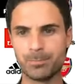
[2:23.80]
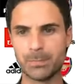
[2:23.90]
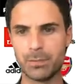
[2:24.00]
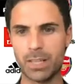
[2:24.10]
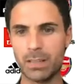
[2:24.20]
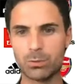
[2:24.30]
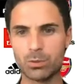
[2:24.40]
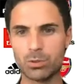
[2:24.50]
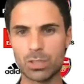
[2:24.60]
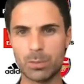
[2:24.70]
If I have to
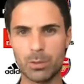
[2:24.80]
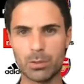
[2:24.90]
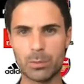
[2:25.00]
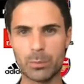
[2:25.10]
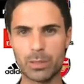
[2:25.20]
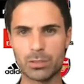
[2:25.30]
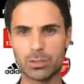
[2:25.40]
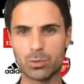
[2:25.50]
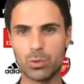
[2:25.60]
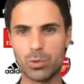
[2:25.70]
talk about the
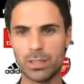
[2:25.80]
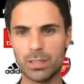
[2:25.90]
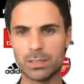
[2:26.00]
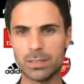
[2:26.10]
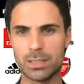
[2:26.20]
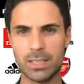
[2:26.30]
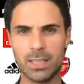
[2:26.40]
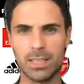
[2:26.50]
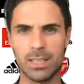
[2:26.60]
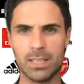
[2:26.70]
person who he is,
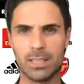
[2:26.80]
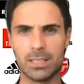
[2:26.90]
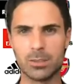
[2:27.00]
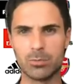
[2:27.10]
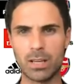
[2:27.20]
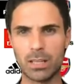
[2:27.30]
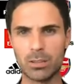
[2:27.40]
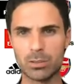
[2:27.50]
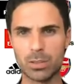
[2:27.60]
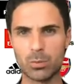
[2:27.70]
his
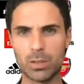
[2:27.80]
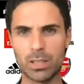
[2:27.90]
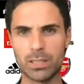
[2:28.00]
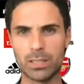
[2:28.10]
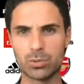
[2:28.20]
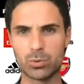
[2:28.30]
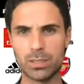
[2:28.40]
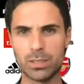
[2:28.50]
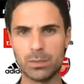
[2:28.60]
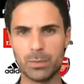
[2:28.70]
values, the way he's
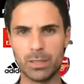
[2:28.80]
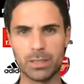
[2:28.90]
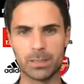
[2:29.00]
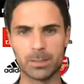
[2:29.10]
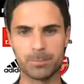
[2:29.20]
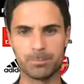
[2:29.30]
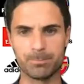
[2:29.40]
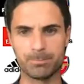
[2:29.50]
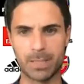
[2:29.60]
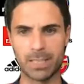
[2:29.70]
treated me
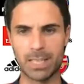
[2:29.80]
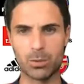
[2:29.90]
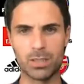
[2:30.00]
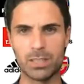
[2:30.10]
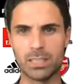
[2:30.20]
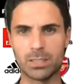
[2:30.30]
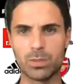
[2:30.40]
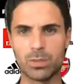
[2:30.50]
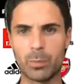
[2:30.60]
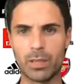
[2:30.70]
and how he deals
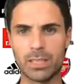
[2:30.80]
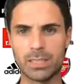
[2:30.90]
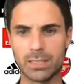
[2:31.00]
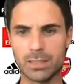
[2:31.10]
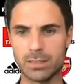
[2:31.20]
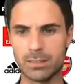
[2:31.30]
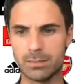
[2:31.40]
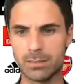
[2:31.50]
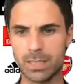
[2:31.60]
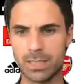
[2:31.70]
with the players
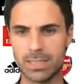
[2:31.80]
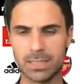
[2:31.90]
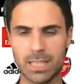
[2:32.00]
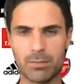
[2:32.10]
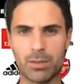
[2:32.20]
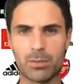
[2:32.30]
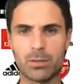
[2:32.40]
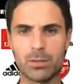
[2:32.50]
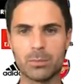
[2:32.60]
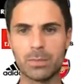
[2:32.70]
and the staff
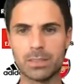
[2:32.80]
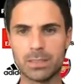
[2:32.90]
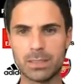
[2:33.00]
around him,